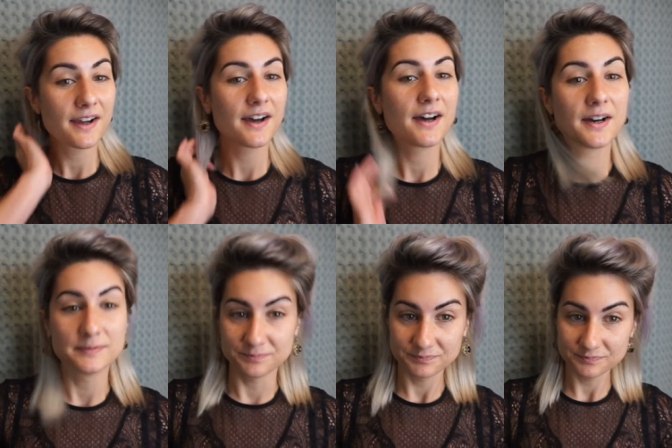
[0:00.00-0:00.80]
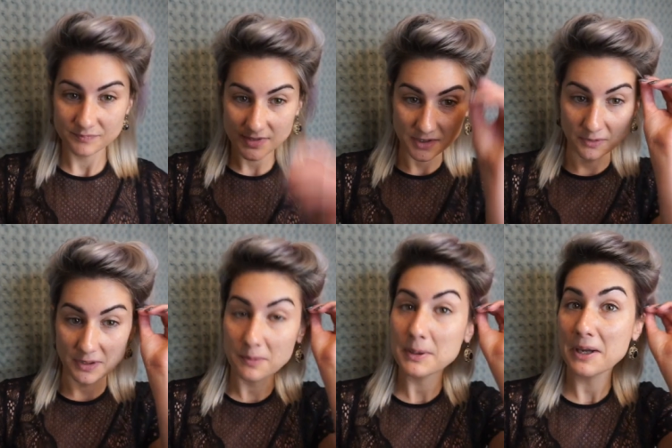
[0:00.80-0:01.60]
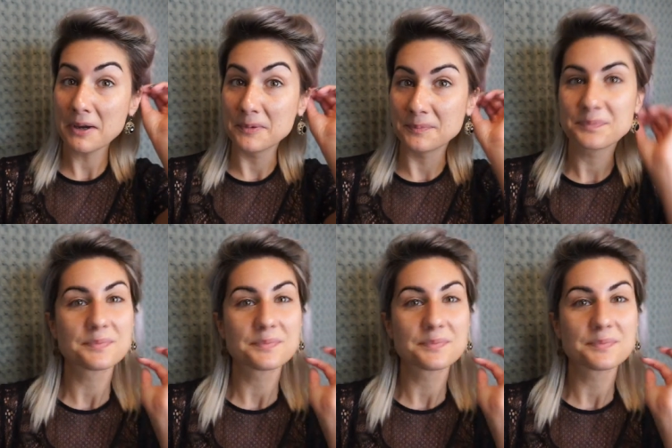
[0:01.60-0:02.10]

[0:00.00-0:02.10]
So here we go.